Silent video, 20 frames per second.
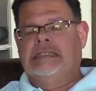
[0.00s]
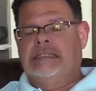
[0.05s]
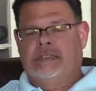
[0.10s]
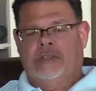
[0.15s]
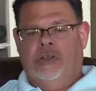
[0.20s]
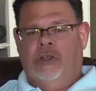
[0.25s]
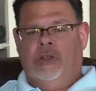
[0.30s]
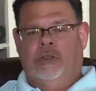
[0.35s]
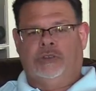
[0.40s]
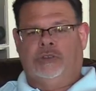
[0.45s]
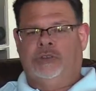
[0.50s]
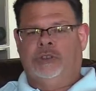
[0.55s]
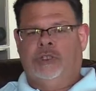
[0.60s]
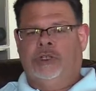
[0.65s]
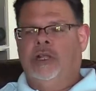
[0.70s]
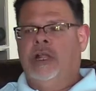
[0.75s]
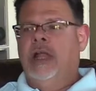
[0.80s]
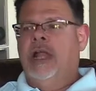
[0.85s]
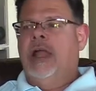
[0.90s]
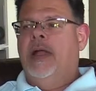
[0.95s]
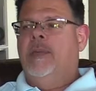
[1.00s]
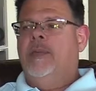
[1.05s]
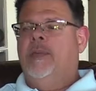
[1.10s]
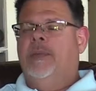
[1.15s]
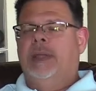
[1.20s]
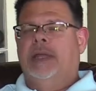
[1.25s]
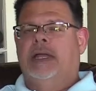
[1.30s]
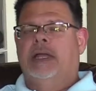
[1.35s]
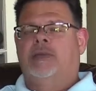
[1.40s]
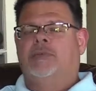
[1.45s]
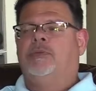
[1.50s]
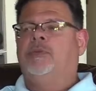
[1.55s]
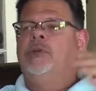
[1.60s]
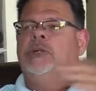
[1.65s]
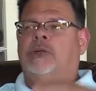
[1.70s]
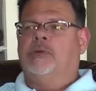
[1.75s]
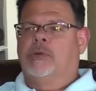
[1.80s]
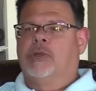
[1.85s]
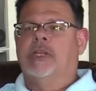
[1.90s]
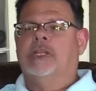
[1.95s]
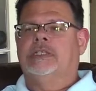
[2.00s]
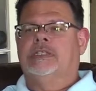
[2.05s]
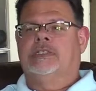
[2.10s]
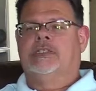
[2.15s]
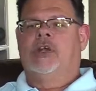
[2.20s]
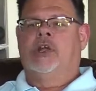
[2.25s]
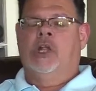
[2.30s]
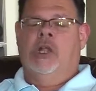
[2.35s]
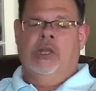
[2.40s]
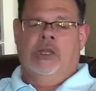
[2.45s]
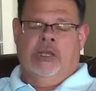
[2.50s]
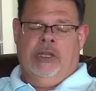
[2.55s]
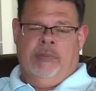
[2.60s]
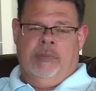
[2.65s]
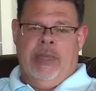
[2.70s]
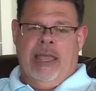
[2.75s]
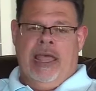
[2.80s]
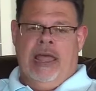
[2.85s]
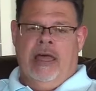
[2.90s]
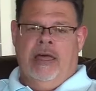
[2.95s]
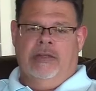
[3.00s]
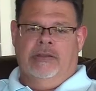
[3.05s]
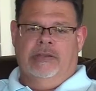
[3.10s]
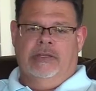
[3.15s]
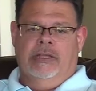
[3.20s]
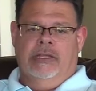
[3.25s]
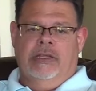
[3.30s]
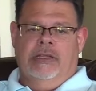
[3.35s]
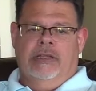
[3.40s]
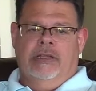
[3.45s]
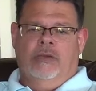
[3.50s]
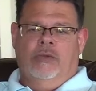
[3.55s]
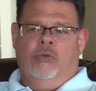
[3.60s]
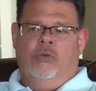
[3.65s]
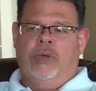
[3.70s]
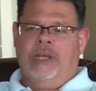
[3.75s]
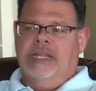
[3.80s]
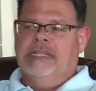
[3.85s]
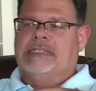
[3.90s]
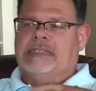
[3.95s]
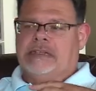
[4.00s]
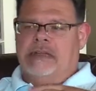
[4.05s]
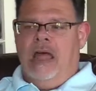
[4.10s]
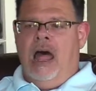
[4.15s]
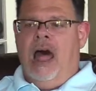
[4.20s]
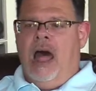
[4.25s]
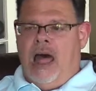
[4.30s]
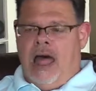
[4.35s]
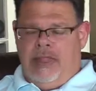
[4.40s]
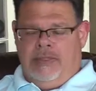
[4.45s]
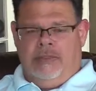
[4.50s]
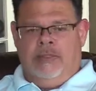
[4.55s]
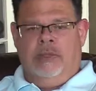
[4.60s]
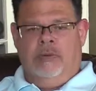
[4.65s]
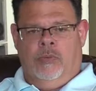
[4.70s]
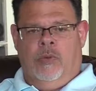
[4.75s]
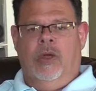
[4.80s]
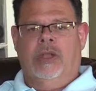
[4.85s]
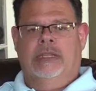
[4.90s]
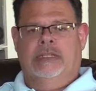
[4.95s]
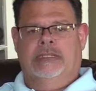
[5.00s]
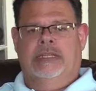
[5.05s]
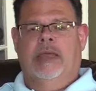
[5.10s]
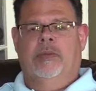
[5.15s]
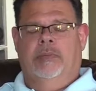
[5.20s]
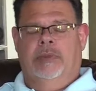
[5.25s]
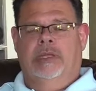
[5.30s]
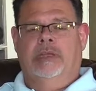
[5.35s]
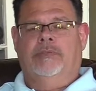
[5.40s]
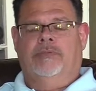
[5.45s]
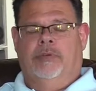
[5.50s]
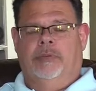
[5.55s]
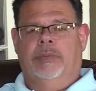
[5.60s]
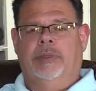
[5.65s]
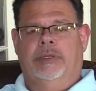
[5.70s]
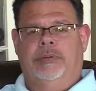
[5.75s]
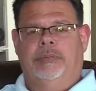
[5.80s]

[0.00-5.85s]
culture, but real concerned about when it's not, then what does that mean for people?